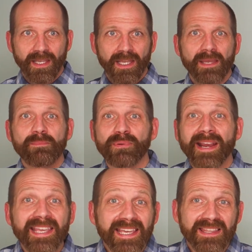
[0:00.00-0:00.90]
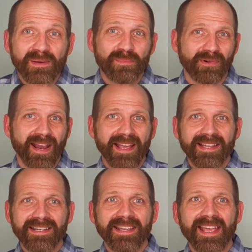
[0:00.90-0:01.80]
In breaking the
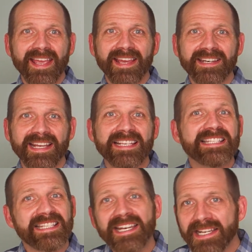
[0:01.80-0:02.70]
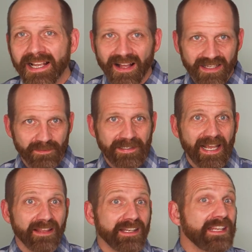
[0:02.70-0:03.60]
bread and extending
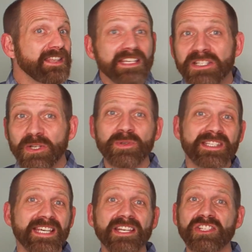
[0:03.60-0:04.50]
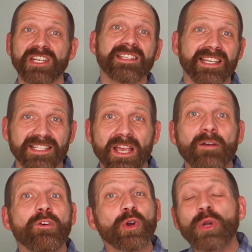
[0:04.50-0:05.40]
hospitality, these two see Jesus
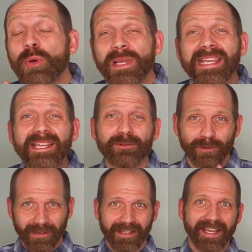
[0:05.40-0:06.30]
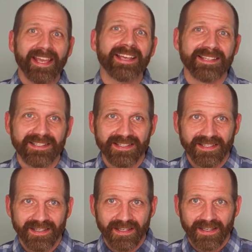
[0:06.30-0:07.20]
for who he really is.
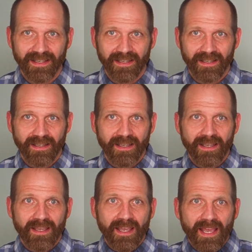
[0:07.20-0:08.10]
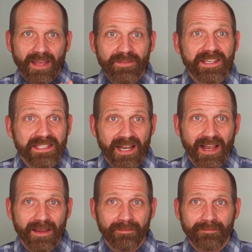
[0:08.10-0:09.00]
At this
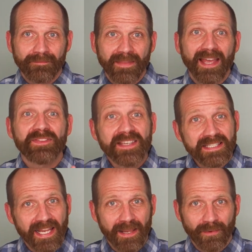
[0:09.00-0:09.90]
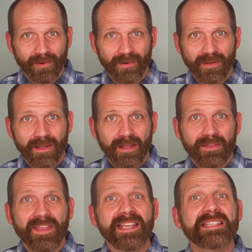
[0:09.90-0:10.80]
time, at this table,
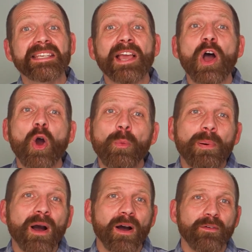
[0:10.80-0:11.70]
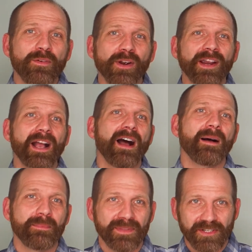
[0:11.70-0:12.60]
they see hope
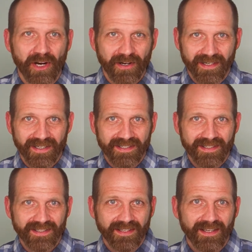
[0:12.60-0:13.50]
overcome the darkness.